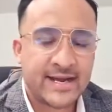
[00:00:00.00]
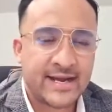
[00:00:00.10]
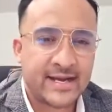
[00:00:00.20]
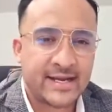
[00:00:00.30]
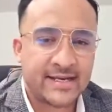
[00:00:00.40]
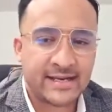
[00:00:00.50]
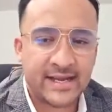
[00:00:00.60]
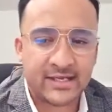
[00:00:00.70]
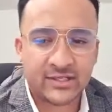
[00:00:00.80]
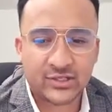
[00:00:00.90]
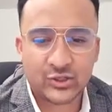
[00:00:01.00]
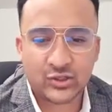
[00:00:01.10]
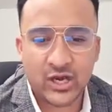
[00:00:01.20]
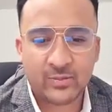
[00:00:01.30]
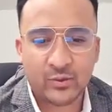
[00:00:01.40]
in the
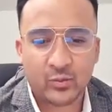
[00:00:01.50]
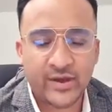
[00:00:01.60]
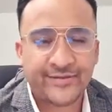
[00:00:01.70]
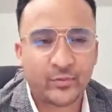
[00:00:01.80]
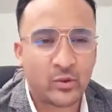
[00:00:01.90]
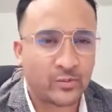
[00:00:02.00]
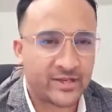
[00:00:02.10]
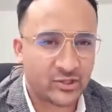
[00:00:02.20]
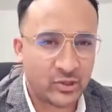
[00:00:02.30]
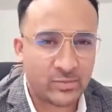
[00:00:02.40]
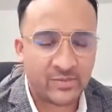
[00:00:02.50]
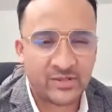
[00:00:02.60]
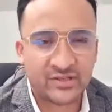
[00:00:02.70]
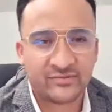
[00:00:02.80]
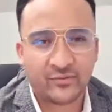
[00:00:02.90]
next couple of weeks, we'll be
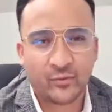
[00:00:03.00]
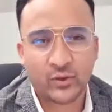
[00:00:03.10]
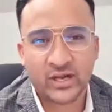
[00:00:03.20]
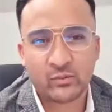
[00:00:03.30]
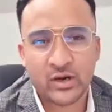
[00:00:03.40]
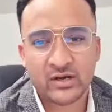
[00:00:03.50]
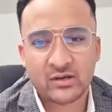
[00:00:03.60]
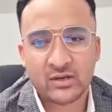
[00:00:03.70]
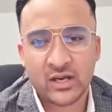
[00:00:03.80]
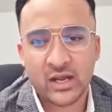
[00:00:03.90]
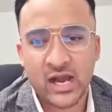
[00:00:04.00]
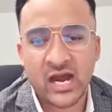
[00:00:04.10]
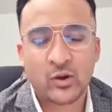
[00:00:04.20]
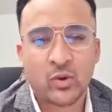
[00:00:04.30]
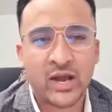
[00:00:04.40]
extremely busy for 491
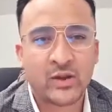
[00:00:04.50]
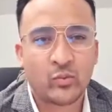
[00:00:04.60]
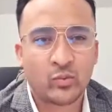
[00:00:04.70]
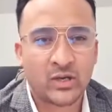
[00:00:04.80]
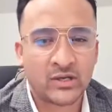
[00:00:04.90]
ROI,